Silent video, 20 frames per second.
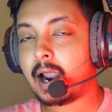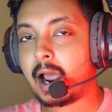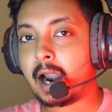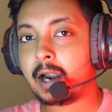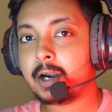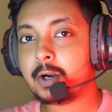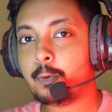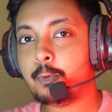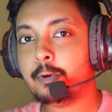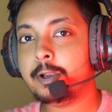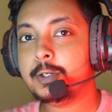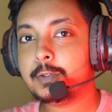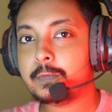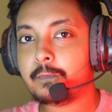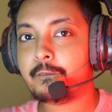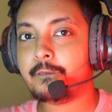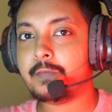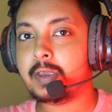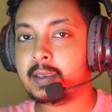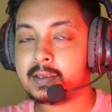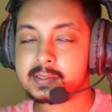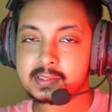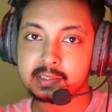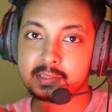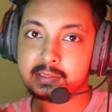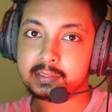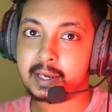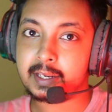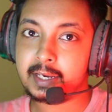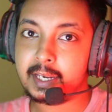are going to face a
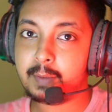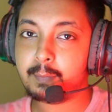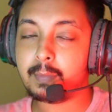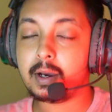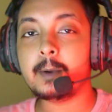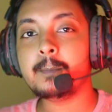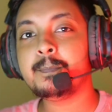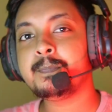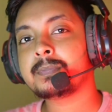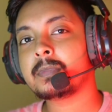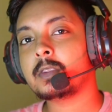dilemma